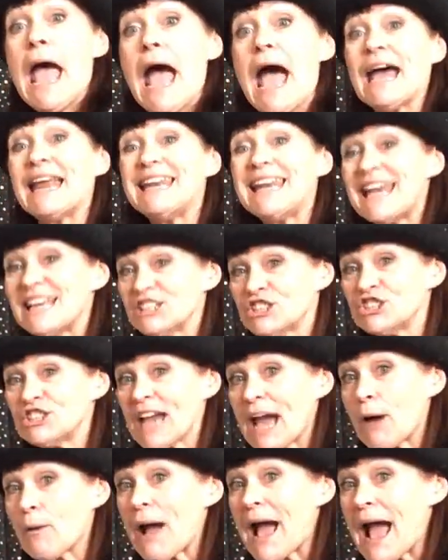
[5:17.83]
And let's
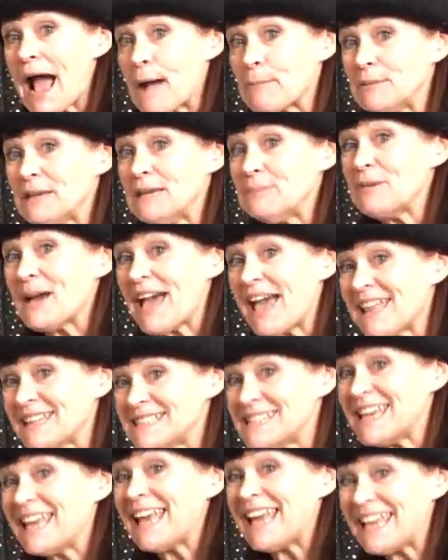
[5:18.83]
shout happy
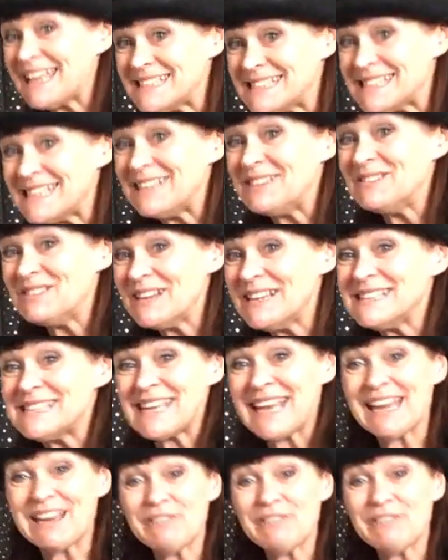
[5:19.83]
birthday, Izzy Wizzy.